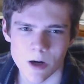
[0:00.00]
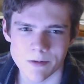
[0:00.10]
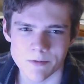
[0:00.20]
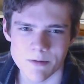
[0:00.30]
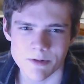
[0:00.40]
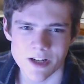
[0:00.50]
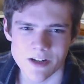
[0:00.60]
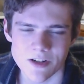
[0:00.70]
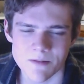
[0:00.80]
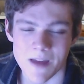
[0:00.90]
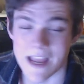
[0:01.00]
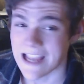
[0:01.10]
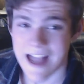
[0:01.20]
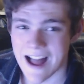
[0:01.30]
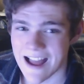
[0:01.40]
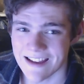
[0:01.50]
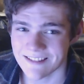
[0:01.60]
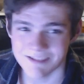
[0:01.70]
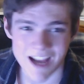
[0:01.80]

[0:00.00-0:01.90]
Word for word: art and reproduction by a guy.